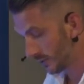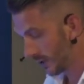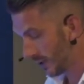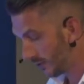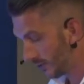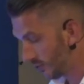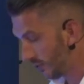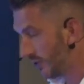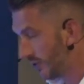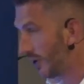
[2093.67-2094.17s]

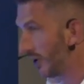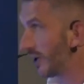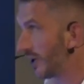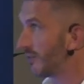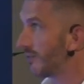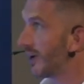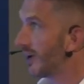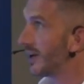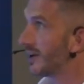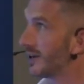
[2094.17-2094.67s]
ancient
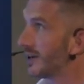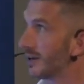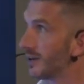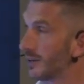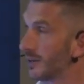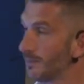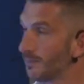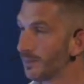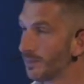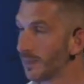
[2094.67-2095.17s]

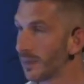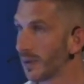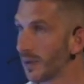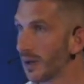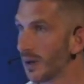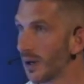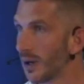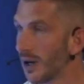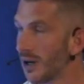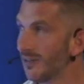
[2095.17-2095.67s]
Ayurvedic
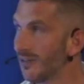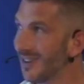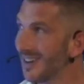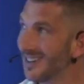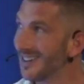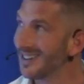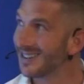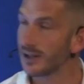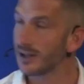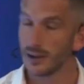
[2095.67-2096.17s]

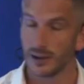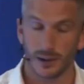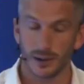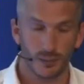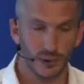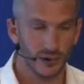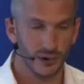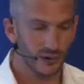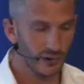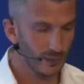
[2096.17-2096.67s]

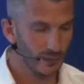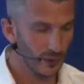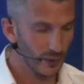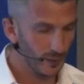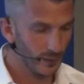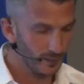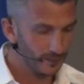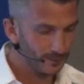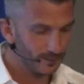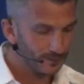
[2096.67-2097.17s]

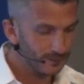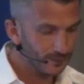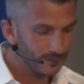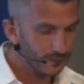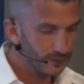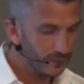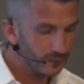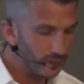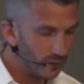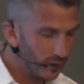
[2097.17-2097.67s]
principle,
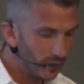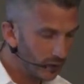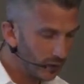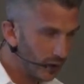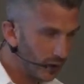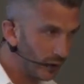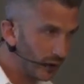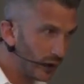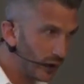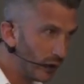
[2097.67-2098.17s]

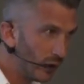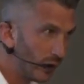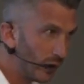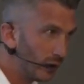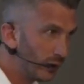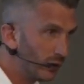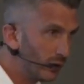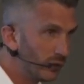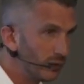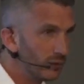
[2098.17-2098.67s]
coconut
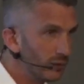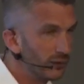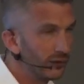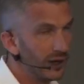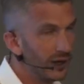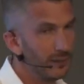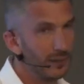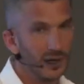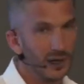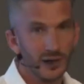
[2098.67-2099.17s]
oil,
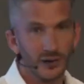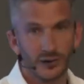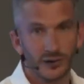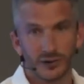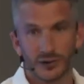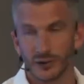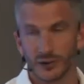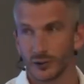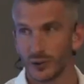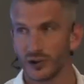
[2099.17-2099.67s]
10
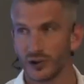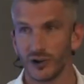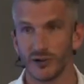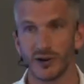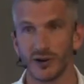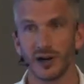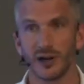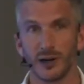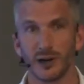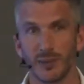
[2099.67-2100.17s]
minutes, swish it
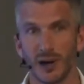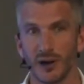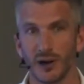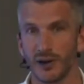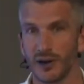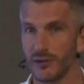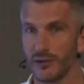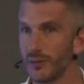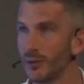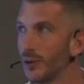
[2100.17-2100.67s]
around in your mouth
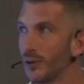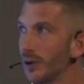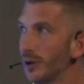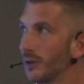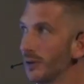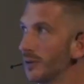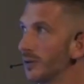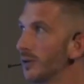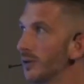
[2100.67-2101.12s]
every morning.